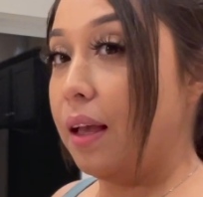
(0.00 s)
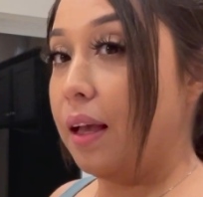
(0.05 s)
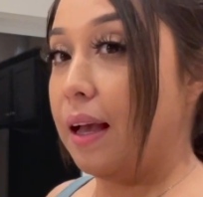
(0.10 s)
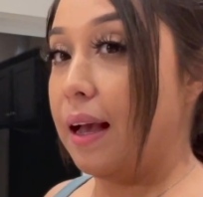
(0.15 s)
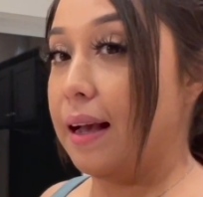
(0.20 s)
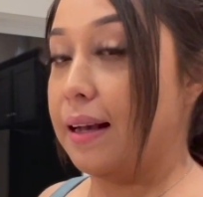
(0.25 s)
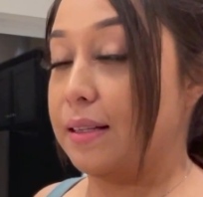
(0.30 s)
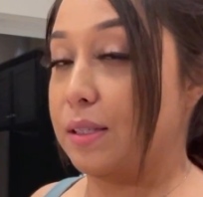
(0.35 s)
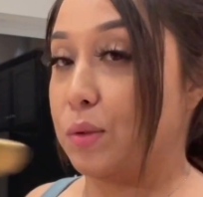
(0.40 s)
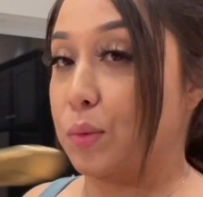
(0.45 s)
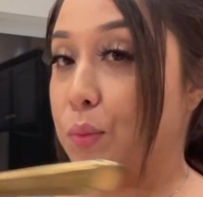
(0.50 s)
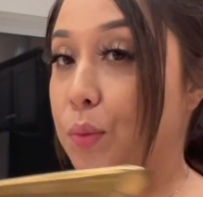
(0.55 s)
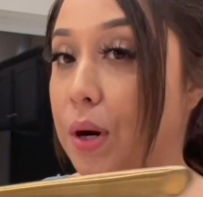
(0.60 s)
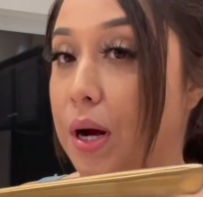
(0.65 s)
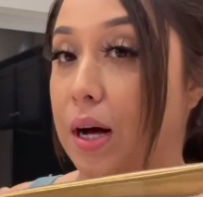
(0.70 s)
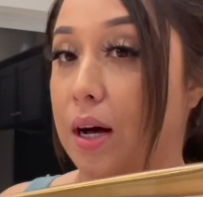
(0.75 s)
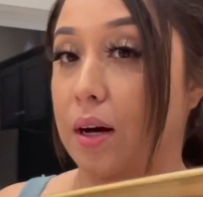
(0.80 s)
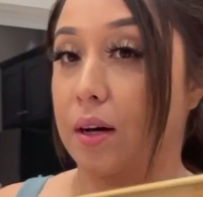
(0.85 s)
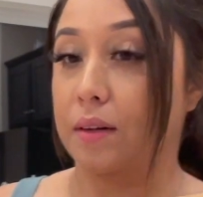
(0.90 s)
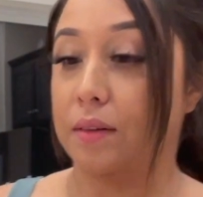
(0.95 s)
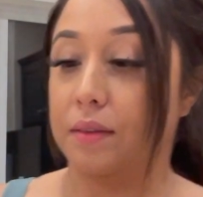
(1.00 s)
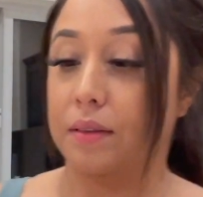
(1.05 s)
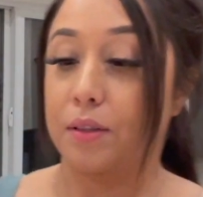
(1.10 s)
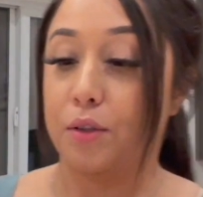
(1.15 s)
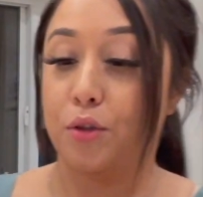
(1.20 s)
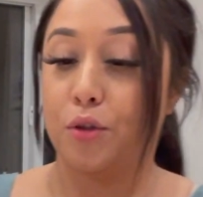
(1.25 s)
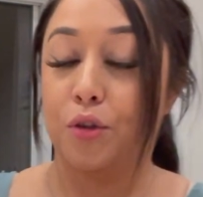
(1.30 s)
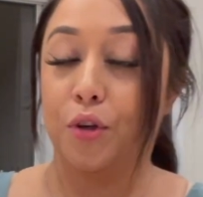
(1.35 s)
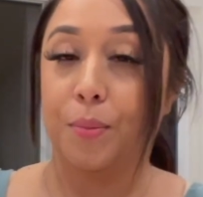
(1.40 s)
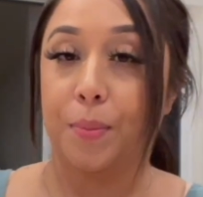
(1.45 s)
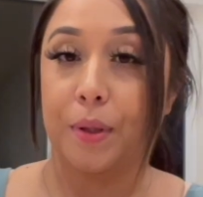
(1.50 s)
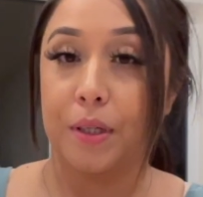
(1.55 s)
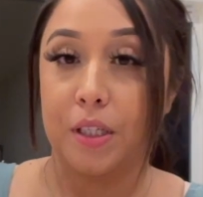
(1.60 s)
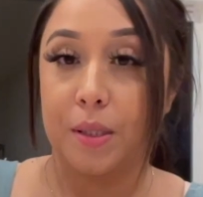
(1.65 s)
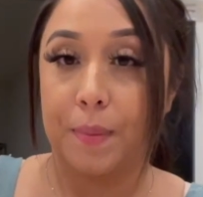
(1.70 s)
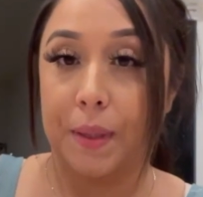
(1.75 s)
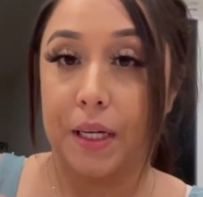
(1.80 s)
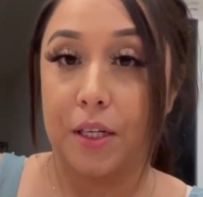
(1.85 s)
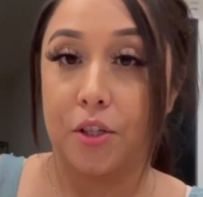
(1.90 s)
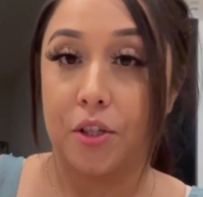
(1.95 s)
as well, super
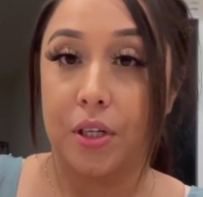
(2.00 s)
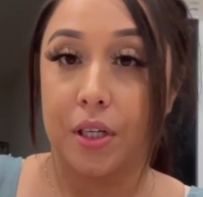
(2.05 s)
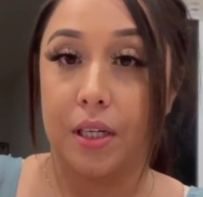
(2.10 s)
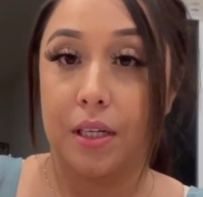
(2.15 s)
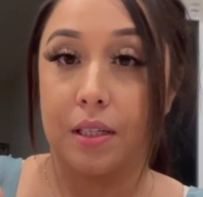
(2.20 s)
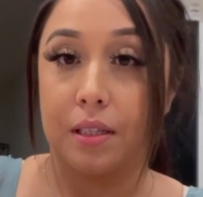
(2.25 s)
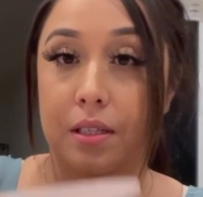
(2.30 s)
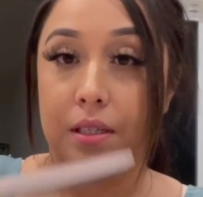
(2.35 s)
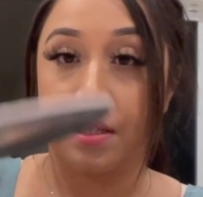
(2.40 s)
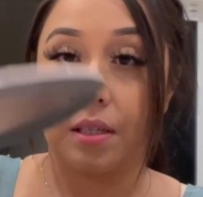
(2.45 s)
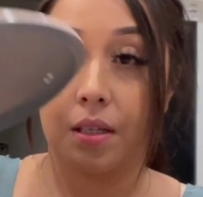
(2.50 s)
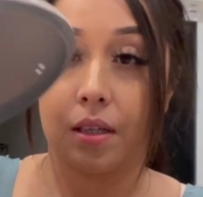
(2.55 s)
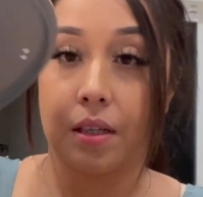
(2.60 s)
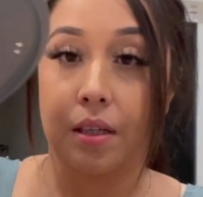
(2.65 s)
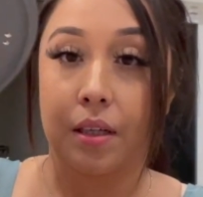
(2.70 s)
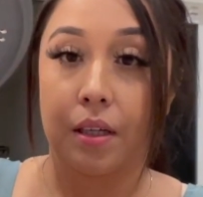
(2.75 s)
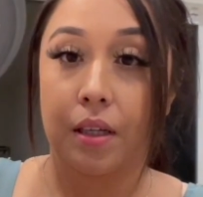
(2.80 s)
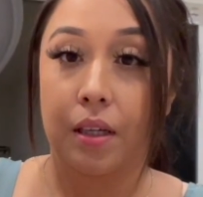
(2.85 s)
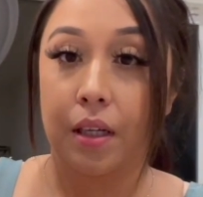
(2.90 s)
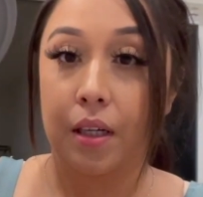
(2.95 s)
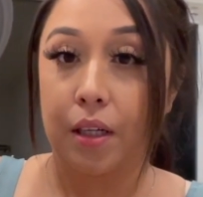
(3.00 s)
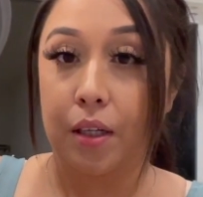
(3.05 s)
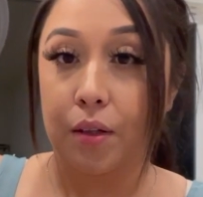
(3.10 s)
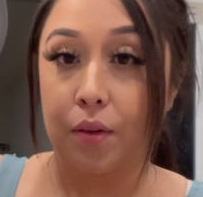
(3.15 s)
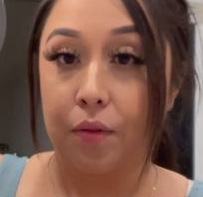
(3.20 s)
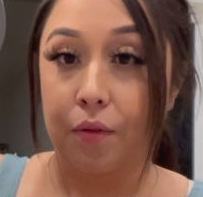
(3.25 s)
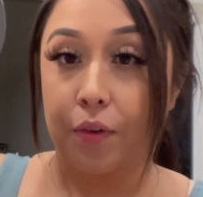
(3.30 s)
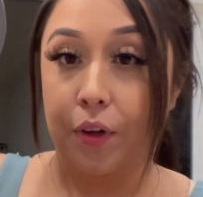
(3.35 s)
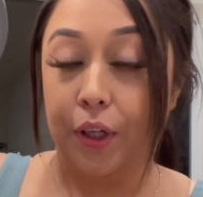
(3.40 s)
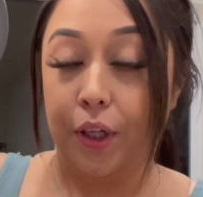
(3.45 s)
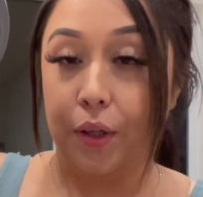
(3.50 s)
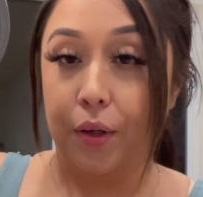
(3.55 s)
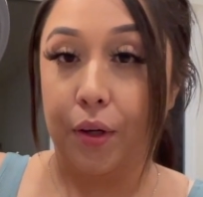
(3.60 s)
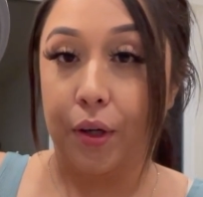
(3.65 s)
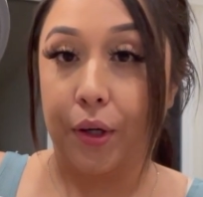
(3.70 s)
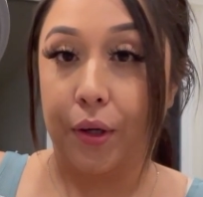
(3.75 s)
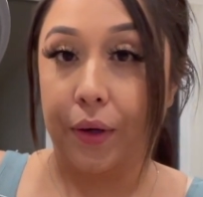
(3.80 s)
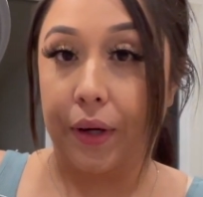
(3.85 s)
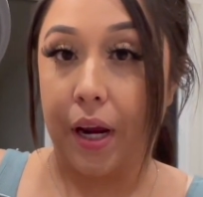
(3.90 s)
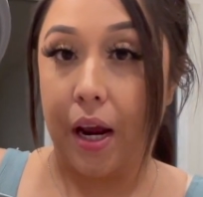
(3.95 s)
spacious for you to
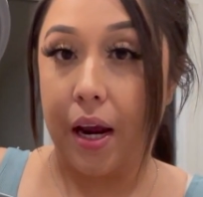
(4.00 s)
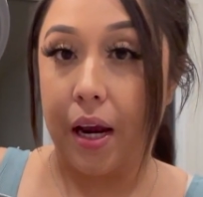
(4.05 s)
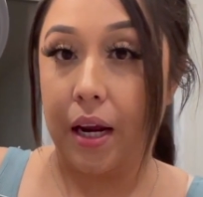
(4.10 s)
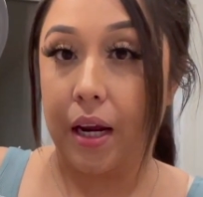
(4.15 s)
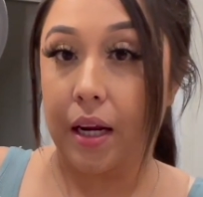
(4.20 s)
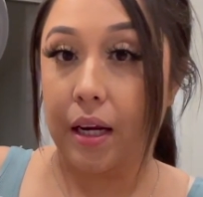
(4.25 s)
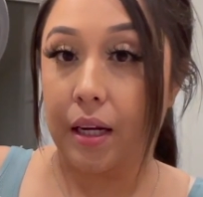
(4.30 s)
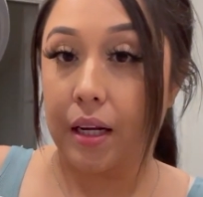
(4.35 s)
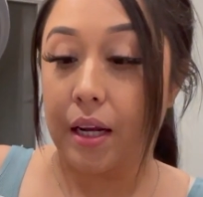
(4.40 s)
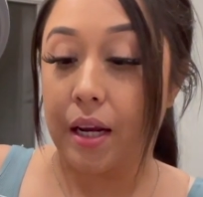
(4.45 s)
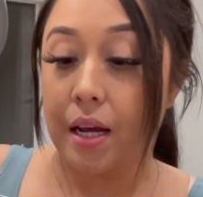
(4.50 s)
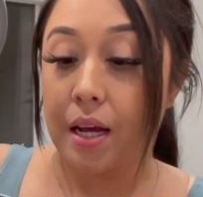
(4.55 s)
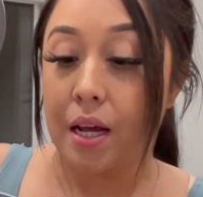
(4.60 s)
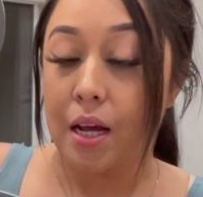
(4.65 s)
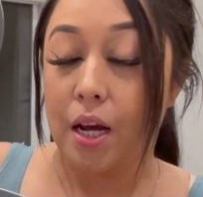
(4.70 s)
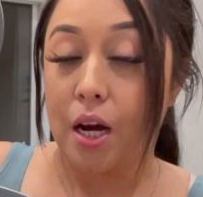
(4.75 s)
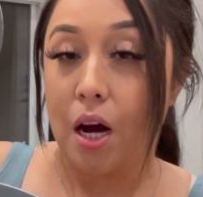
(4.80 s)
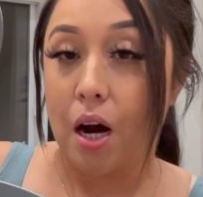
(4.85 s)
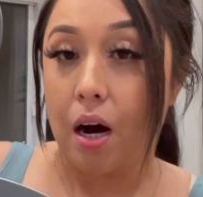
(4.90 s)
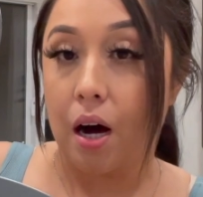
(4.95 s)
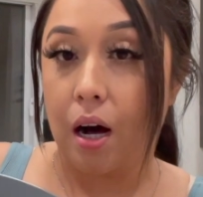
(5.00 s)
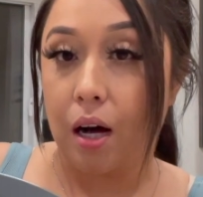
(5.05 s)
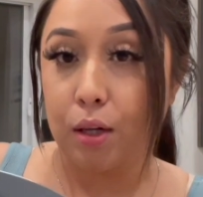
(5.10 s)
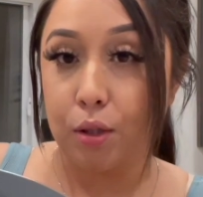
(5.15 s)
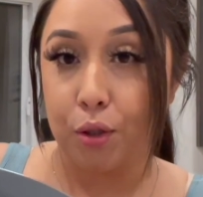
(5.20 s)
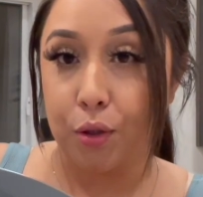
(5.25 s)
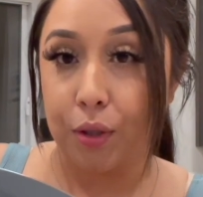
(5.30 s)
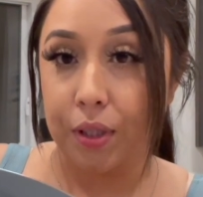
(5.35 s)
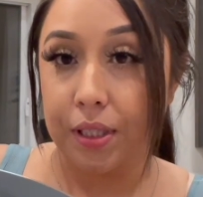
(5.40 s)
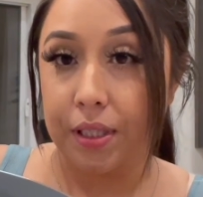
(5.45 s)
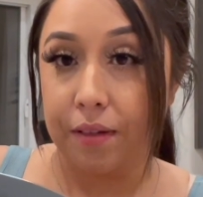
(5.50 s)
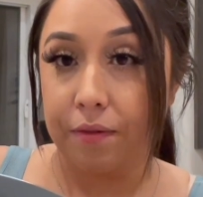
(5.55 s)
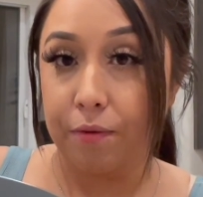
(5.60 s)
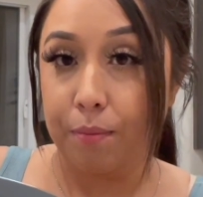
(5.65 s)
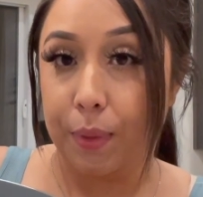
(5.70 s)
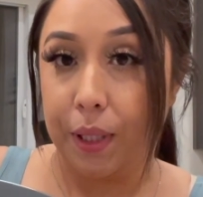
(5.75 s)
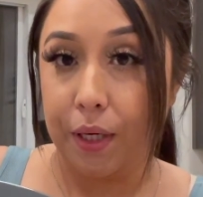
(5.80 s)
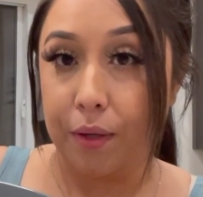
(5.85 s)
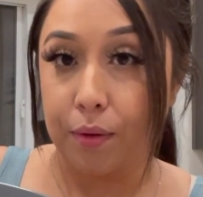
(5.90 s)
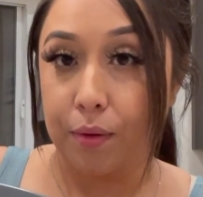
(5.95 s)
create all sorts of
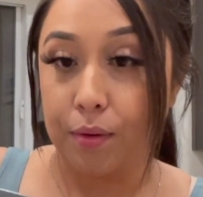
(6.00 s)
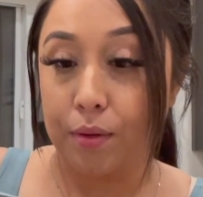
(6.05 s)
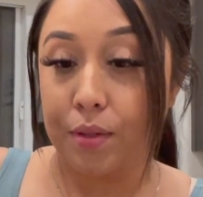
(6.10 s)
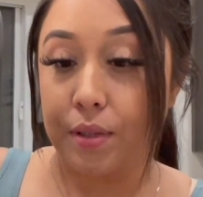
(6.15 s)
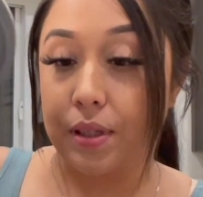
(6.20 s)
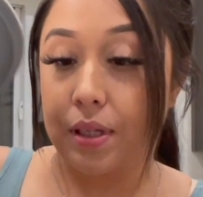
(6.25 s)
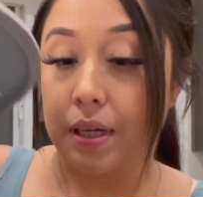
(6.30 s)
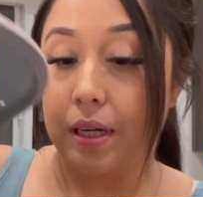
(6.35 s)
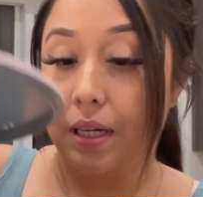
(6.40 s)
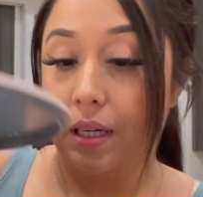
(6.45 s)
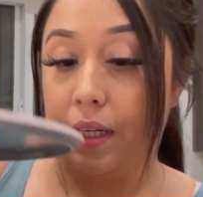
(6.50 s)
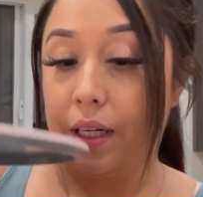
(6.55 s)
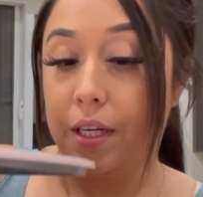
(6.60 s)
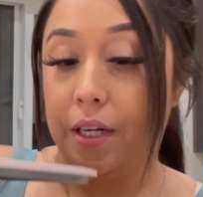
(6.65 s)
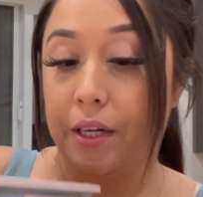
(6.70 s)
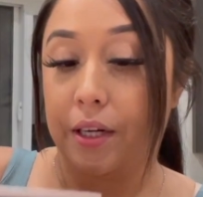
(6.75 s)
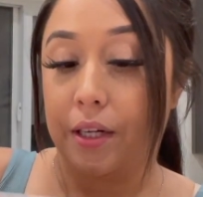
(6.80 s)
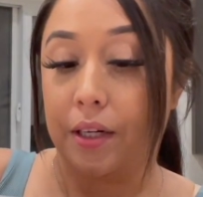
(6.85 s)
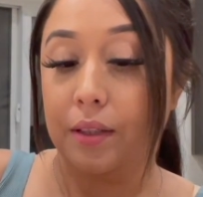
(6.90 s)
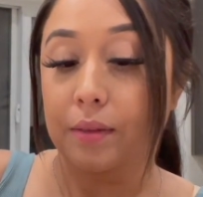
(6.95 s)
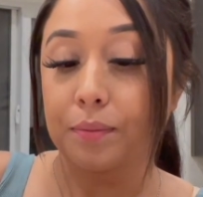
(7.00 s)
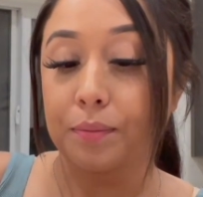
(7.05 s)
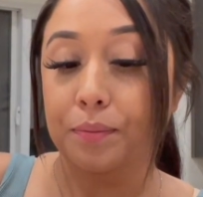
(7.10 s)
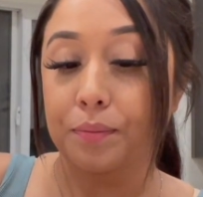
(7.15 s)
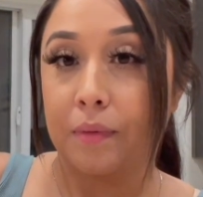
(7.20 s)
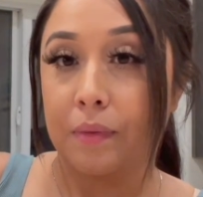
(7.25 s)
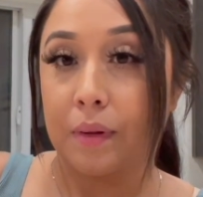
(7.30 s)
meals in here.